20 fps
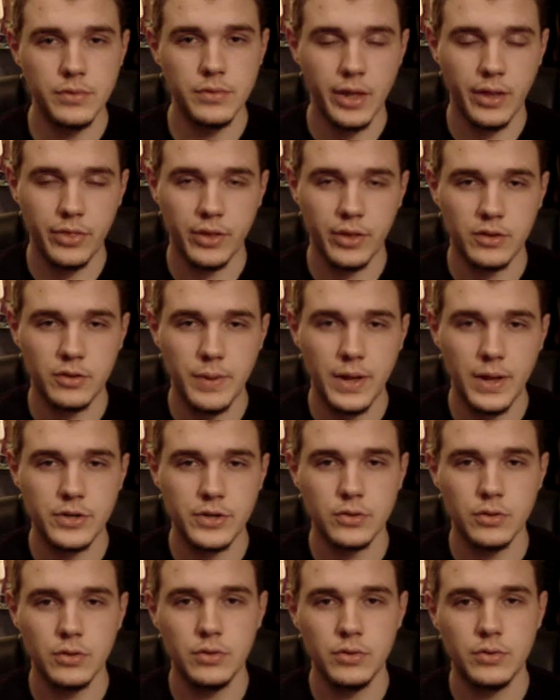nothing
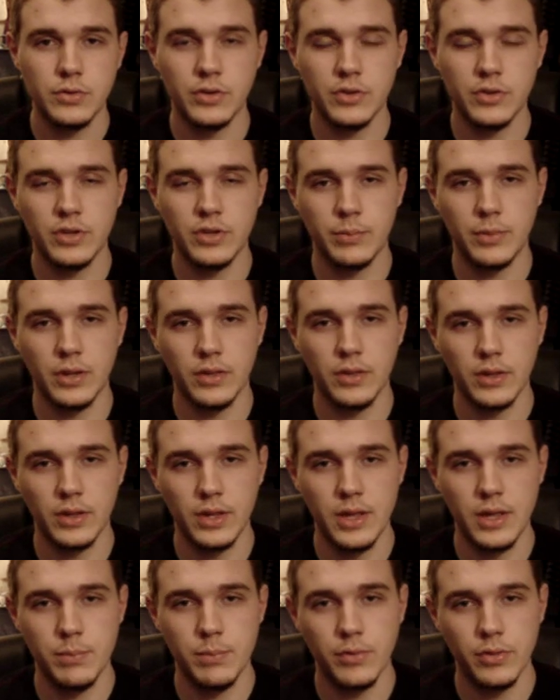special, just something to
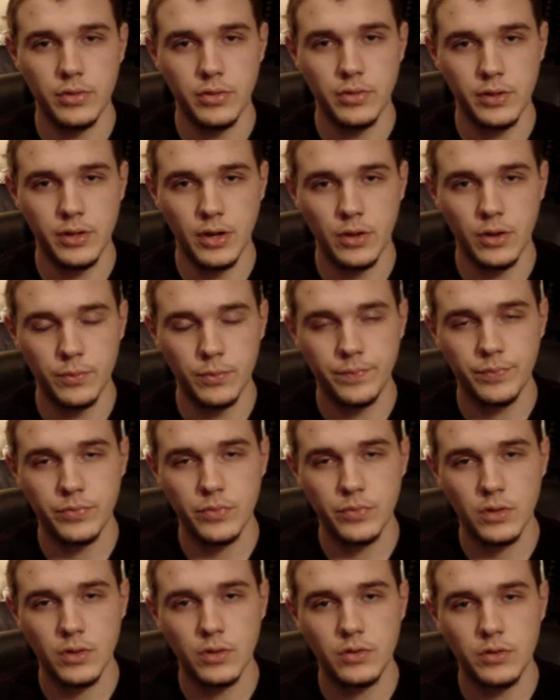keep,
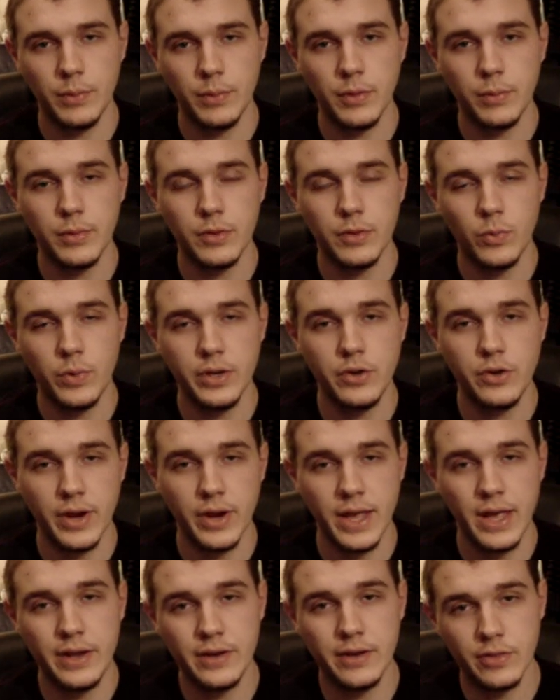something between your
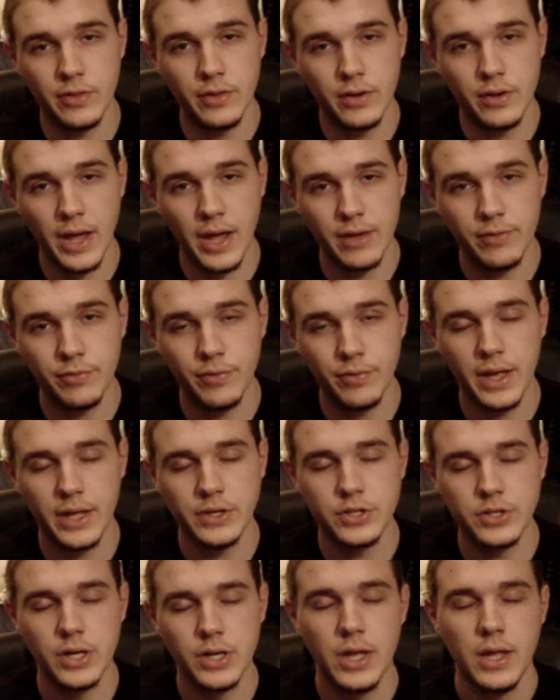hand and the knife
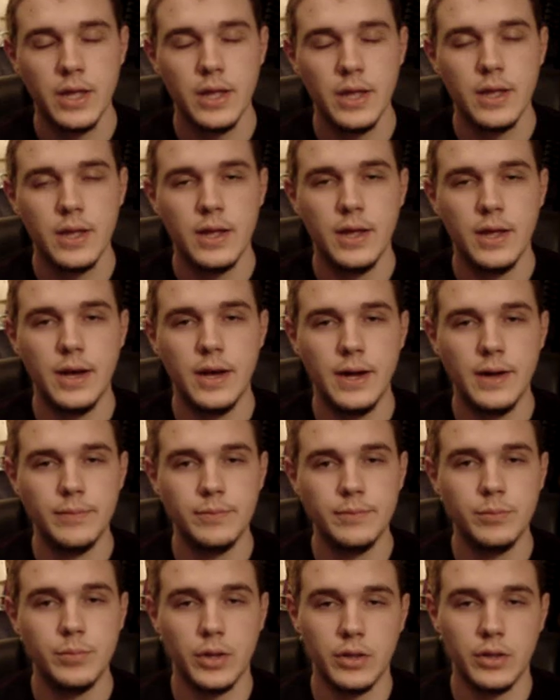edge.
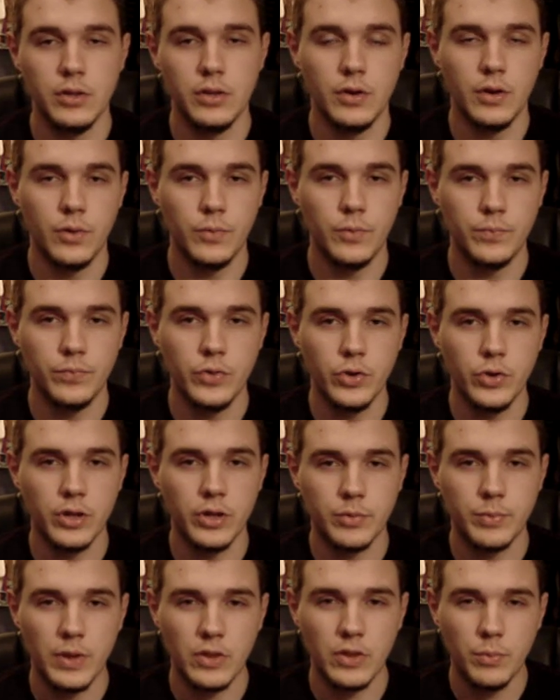But you
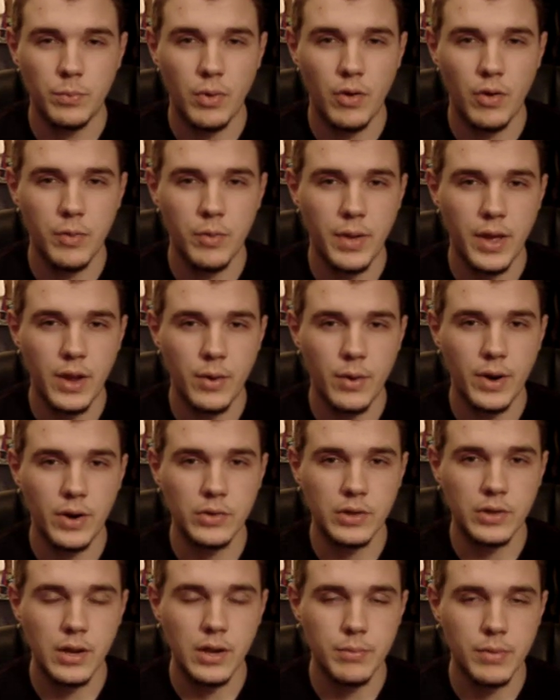can expect to probably pay
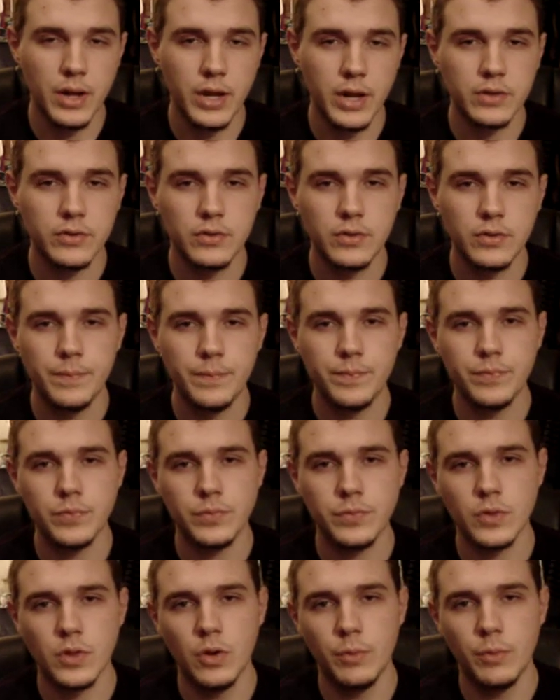around
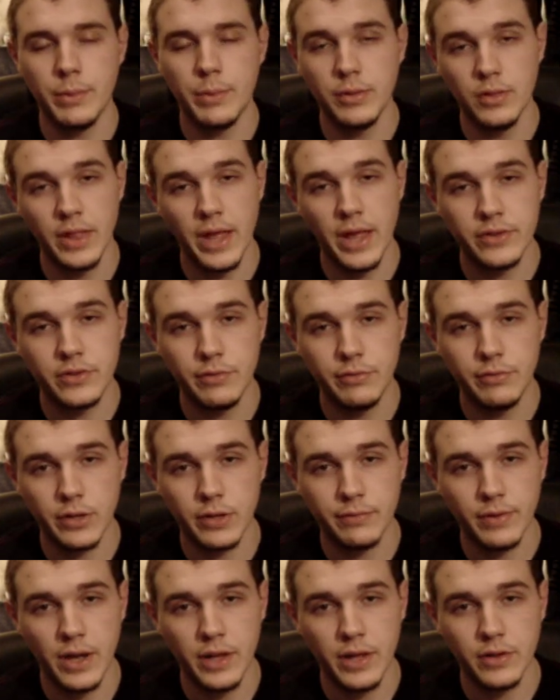$10, or maybe less if you
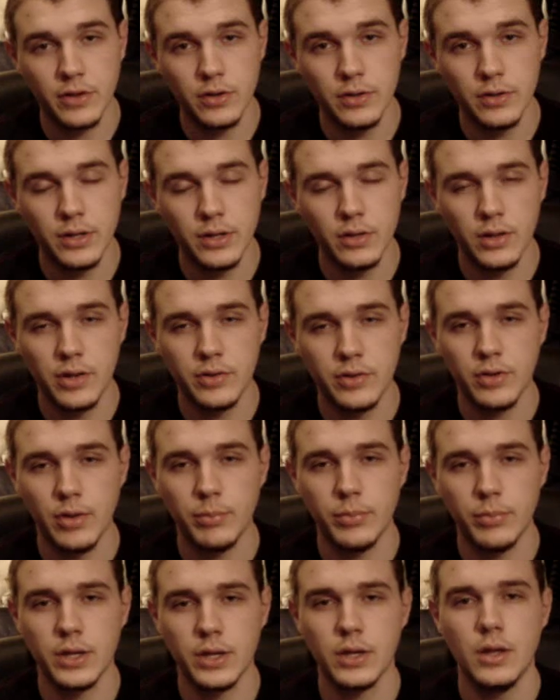can find a good deal on
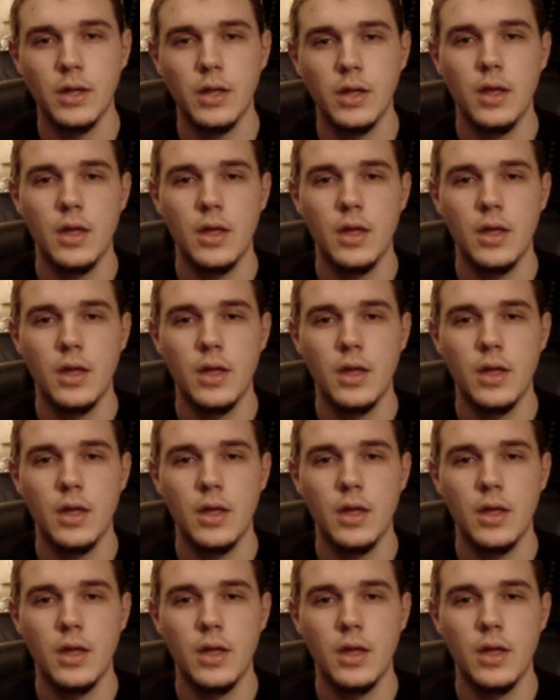something.